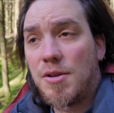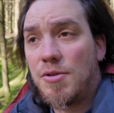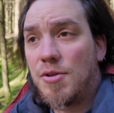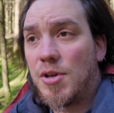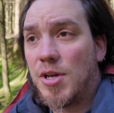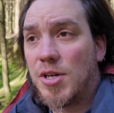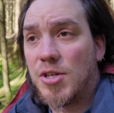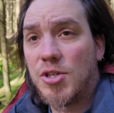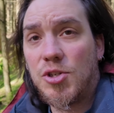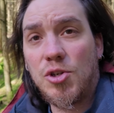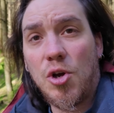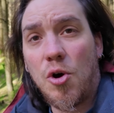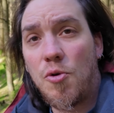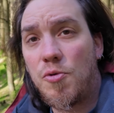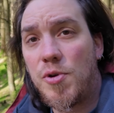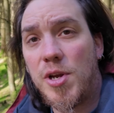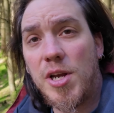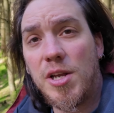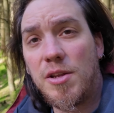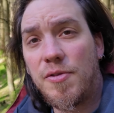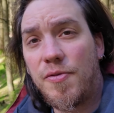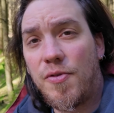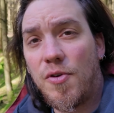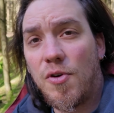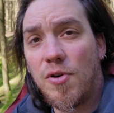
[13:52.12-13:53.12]
there's no
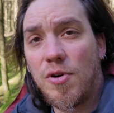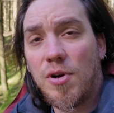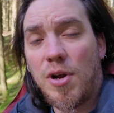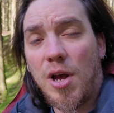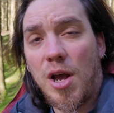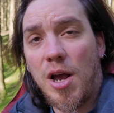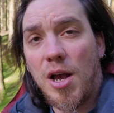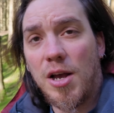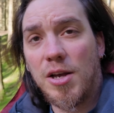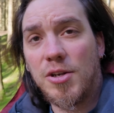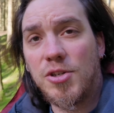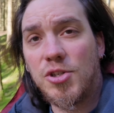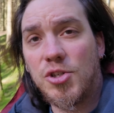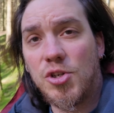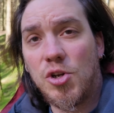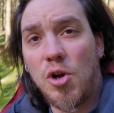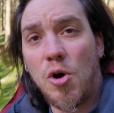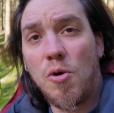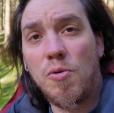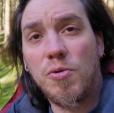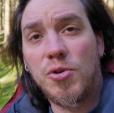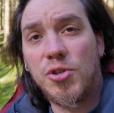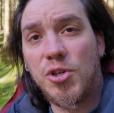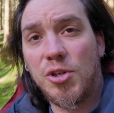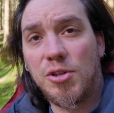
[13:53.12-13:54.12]
need for
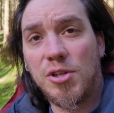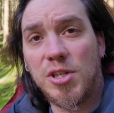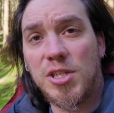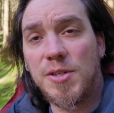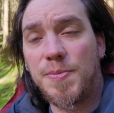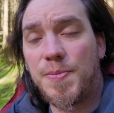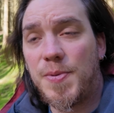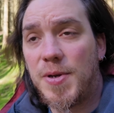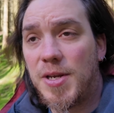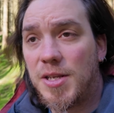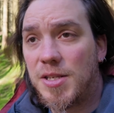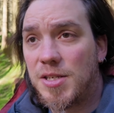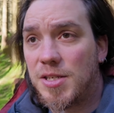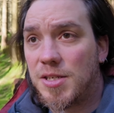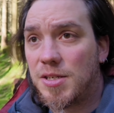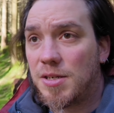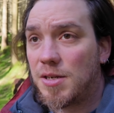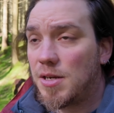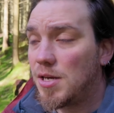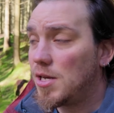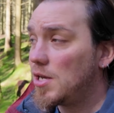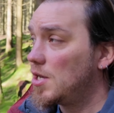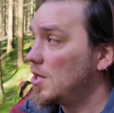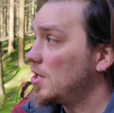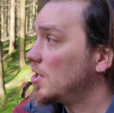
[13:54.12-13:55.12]
slow shutter speeds.
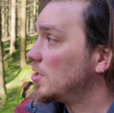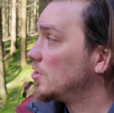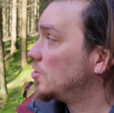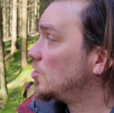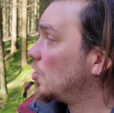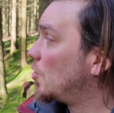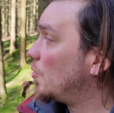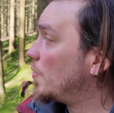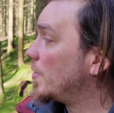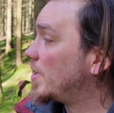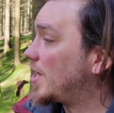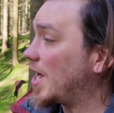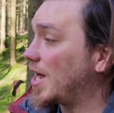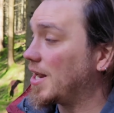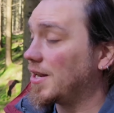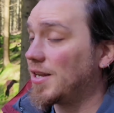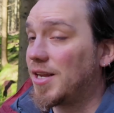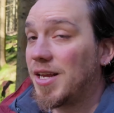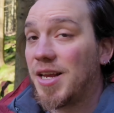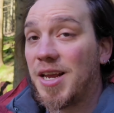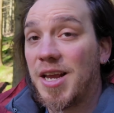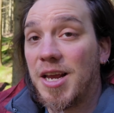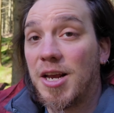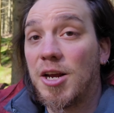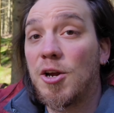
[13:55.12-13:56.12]
So we can
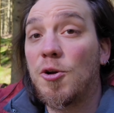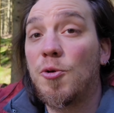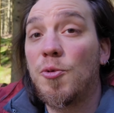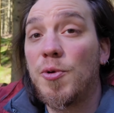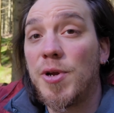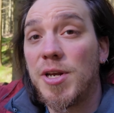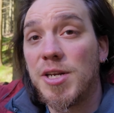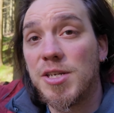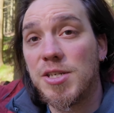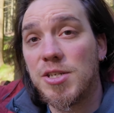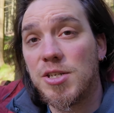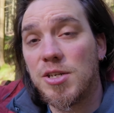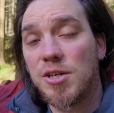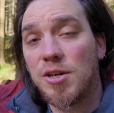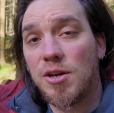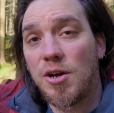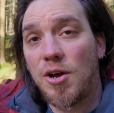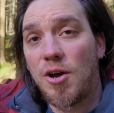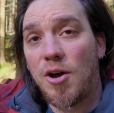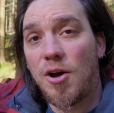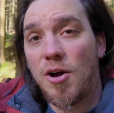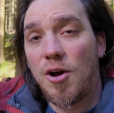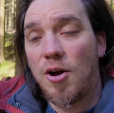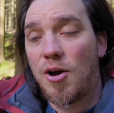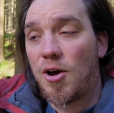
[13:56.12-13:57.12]
increase
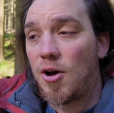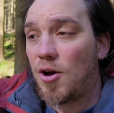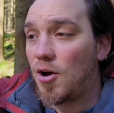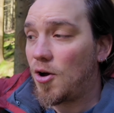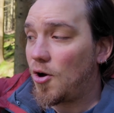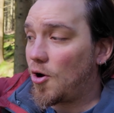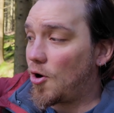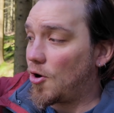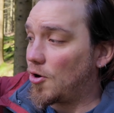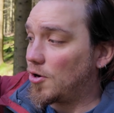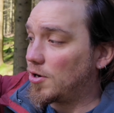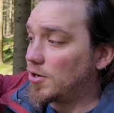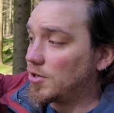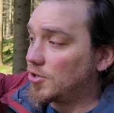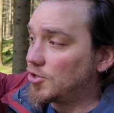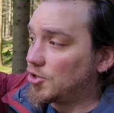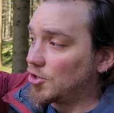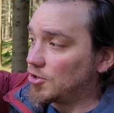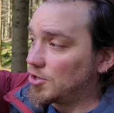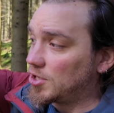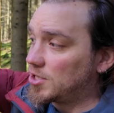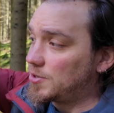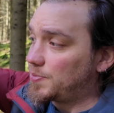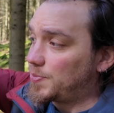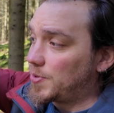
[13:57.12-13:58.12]
our
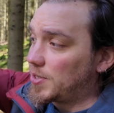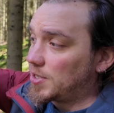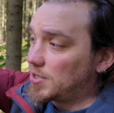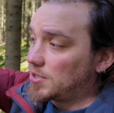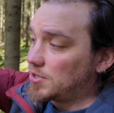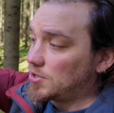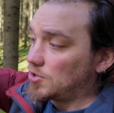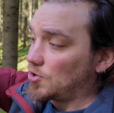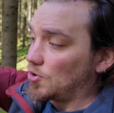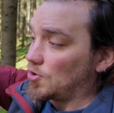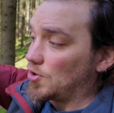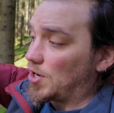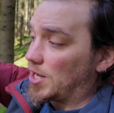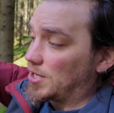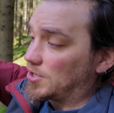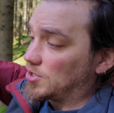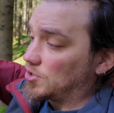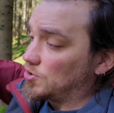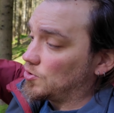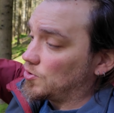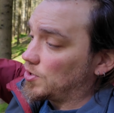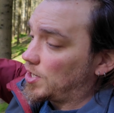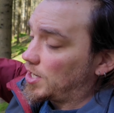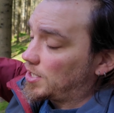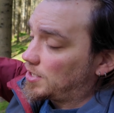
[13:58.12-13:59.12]
shutter speed. So
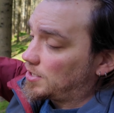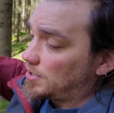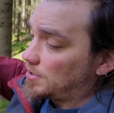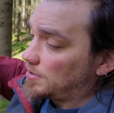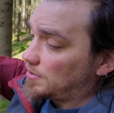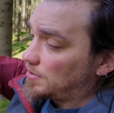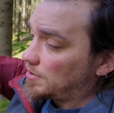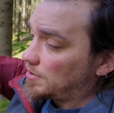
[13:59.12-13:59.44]
let's do that.